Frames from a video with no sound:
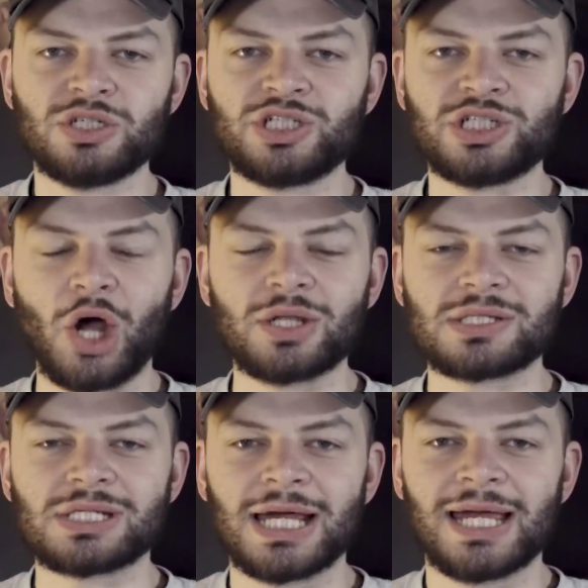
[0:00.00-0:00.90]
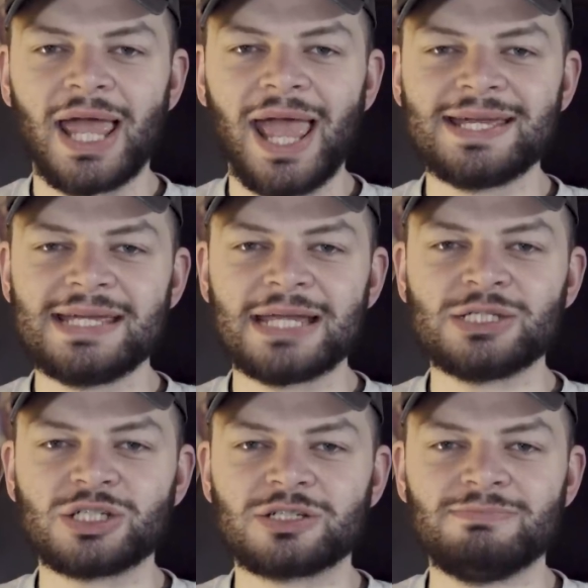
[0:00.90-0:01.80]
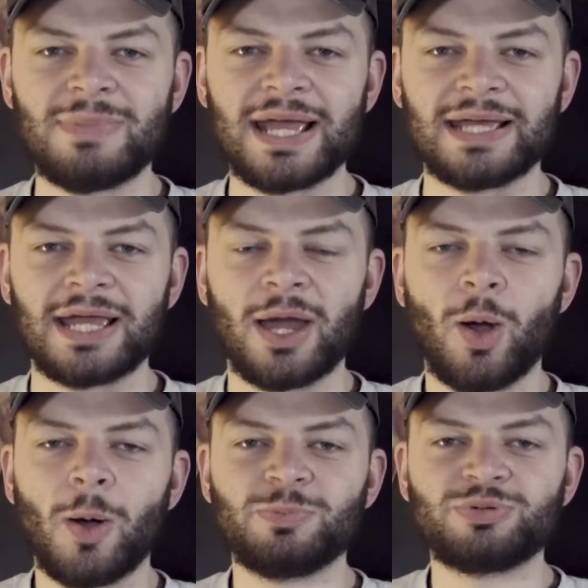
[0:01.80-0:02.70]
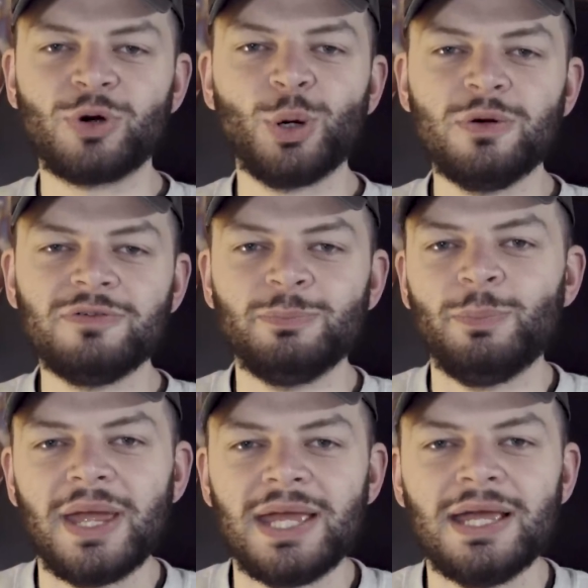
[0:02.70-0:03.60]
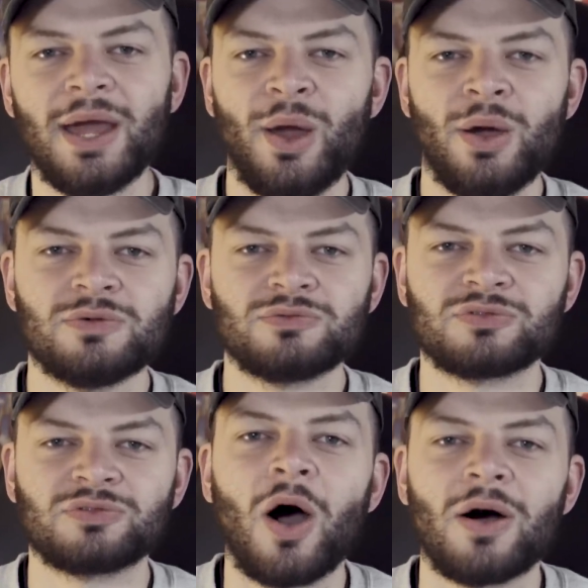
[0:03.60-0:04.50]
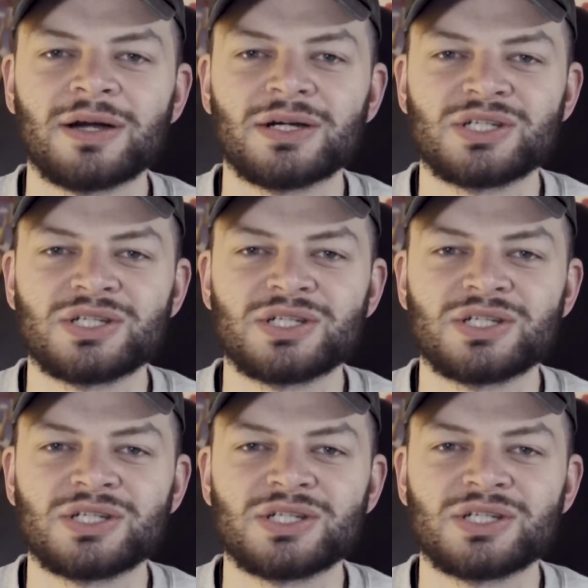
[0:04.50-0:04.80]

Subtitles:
shots against me. Prove me wrong,